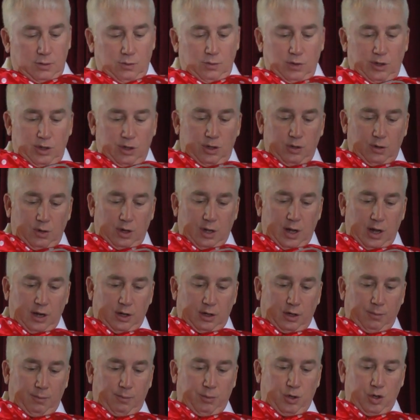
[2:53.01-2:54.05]
When you do a lot
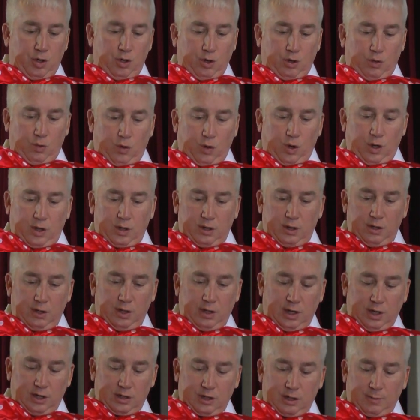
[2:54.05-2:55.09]
of computer work, you
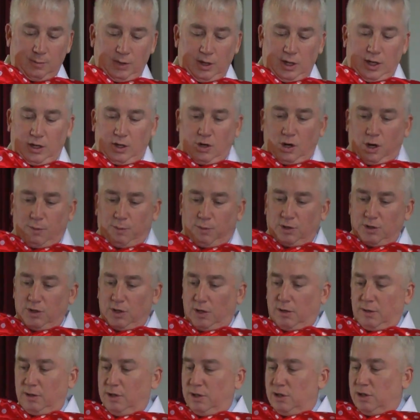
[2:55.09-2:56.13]
get some of that carpal
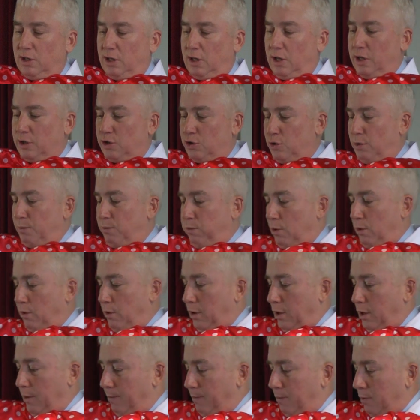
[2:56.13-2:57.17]
tunnel. This is the luxury
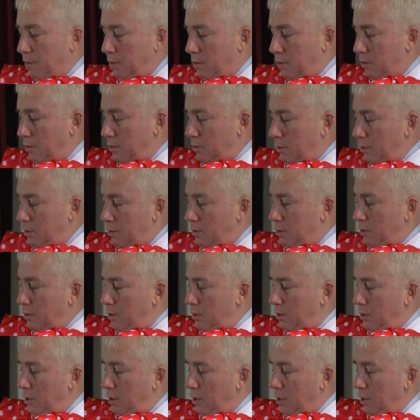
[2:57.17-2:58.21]
program,
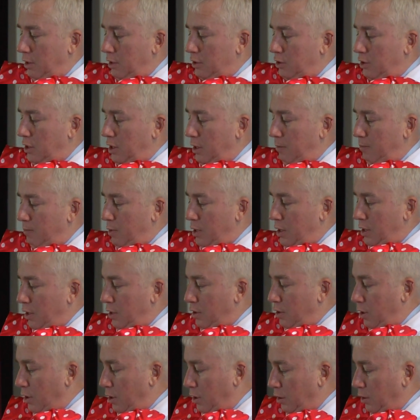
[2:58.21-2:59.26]
and it's got
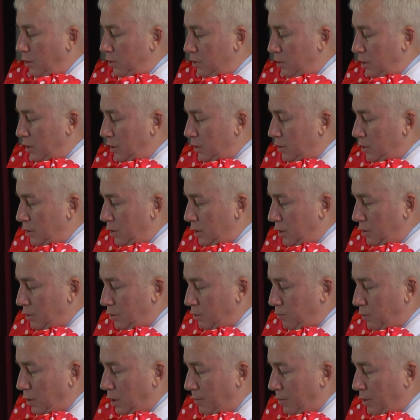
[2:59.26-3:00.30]
many colors. I'd say
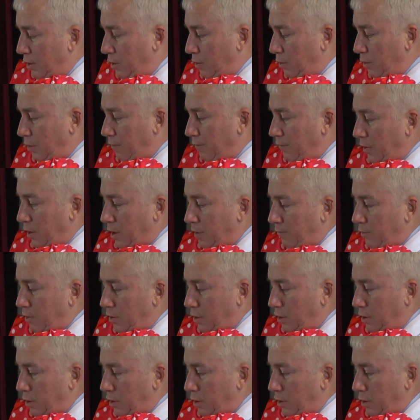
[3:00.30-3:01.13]
there's probably 35